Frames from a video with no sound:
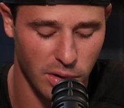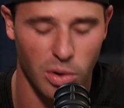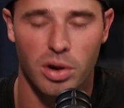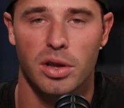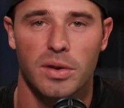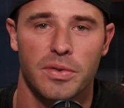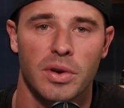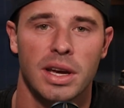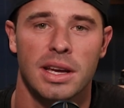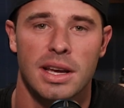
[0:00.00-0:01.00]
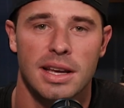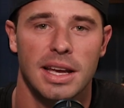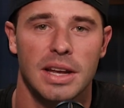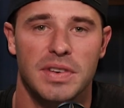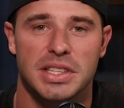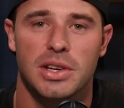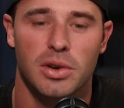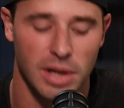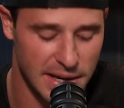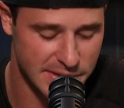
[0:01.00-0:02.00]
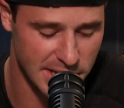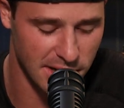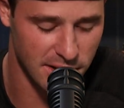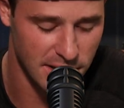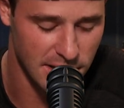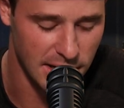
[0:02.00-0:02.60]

or gluten free, it fits in your lifestyle.